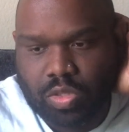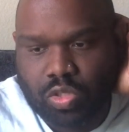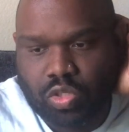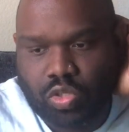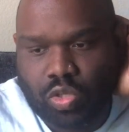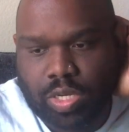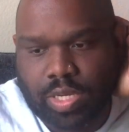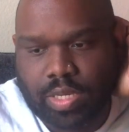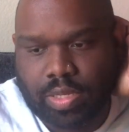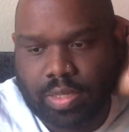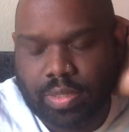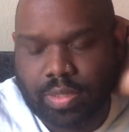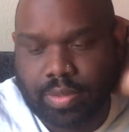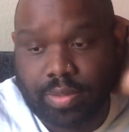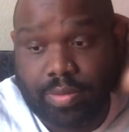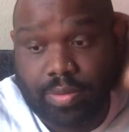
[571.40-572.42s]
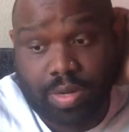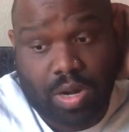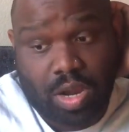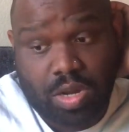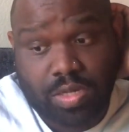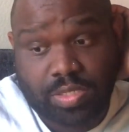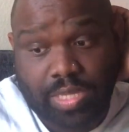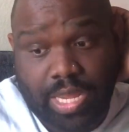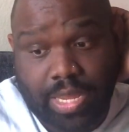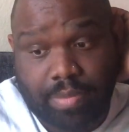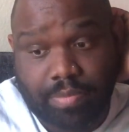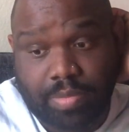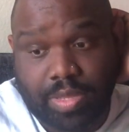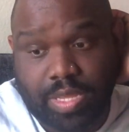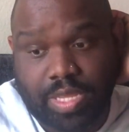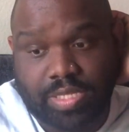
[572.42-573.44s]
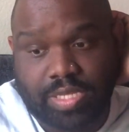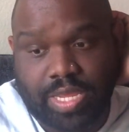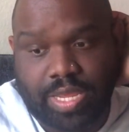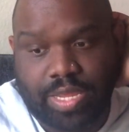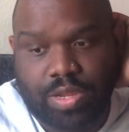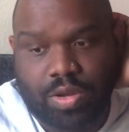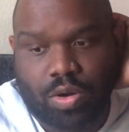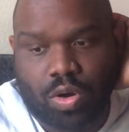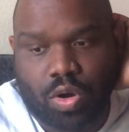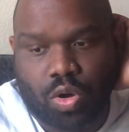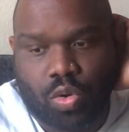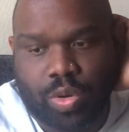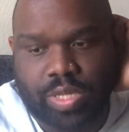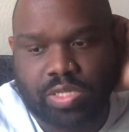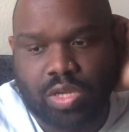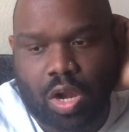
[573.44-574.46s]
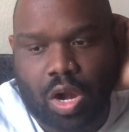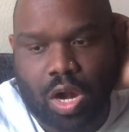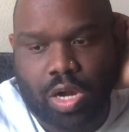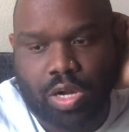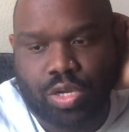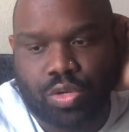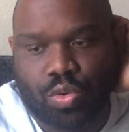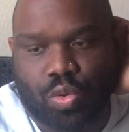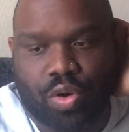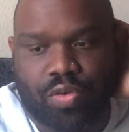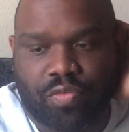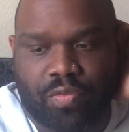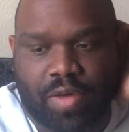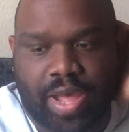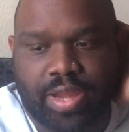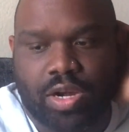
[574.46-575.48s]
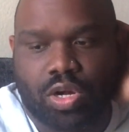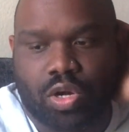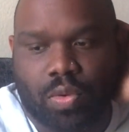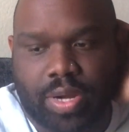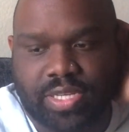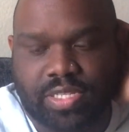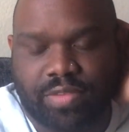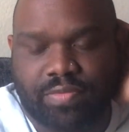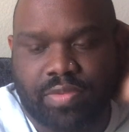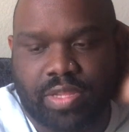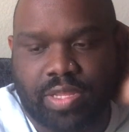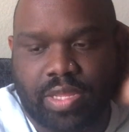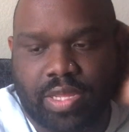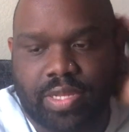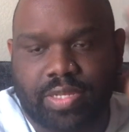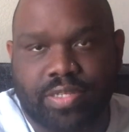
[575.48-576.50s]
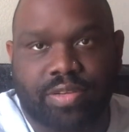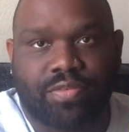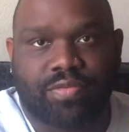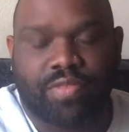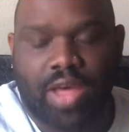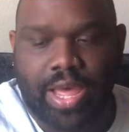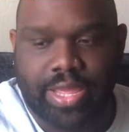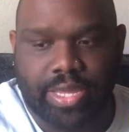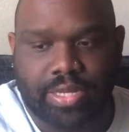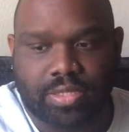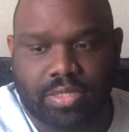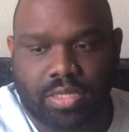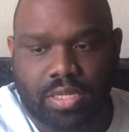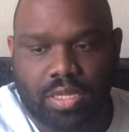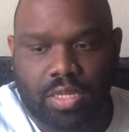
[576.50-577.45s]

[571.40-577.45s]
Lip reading: Truculent. They're all the same. It's eager or quick to argue or fight aggressively, defiant.